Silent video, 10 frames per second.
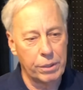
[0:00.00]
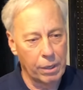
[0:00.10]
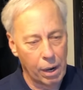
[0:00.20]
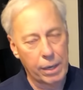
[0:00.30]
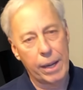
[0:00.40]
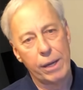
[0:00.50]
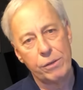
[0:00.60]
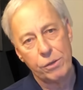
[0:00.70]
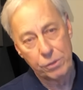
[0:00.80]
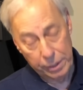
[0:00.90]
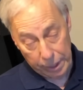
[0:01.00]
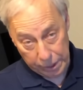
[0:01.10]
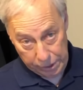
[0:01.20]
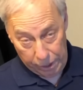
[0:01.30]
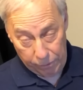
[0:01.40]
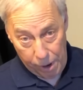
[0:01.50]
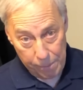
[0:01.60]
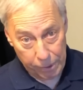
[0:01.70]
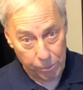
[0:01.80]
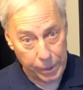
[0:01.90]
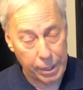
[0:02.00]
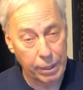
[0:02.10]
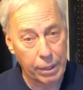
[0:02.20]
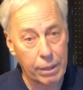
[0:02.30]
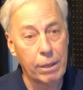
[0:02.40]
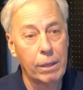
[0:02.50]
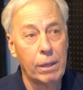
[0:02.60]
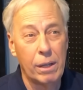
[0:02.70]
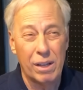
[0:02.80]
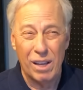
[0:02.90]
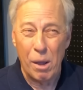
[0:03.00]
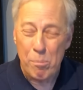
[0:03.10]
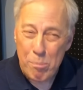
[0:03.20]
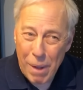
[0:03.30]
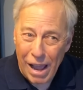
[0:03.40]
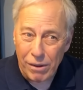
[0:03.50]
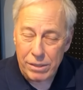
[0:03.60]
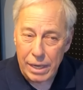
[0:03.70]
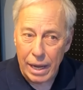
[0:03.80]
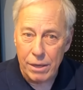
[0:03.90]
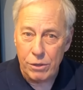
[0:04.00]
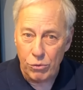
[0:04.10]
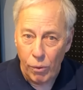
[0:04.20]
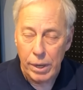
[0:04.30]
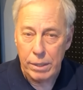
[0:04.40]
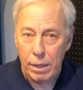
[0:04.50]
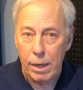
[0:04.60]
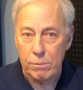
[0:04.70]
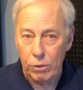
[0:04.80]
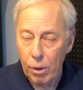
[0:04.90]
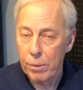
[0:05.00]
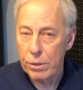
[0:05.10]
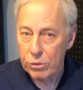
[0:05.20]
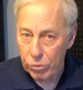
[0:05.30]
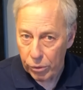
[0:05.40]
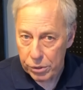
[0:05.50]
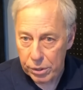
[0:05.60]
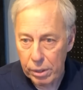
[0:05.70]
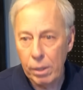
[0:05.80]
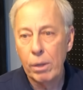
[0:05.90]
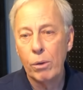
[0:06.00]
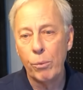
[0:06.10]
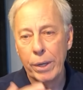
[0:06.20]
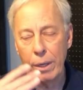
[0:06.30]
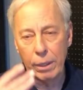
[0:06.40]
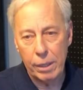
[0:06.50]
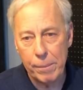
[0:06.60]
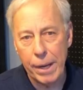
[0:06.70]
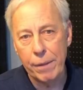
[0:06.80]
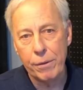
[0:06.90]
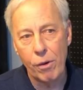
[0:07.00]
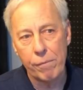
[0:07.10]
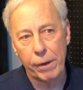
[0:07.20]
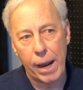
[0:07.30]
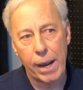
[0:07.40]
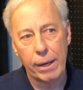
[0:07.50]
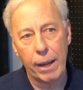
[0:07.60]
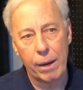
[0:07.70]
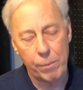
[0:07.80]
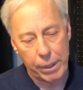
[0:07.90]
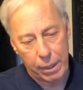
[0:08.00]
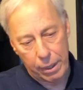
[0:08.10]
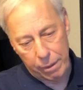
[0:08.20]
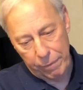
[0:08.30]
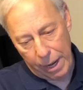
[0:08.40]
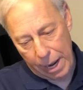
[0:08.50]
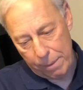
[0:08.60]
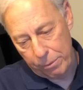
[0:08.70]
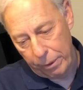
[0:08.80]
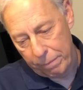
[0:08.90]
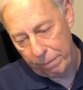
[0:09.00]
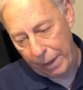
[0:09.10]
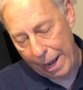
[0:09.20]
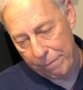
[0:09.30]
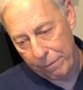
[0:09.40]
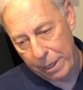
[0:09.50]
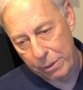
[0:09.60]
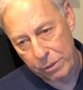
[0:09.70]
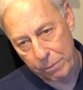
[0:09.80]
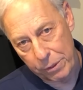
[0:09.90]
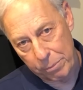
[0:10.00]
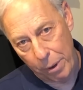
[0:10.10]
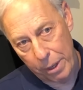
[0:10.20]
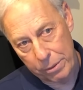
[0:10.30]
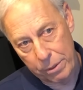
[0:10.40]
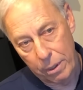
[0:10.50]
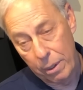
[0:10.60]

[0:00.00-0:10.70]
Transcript: in our case, using an accelerometer, we can get about 10 to 20 times lower distortion. We can eliminate the overhang and we can give an absolutely flat frequency response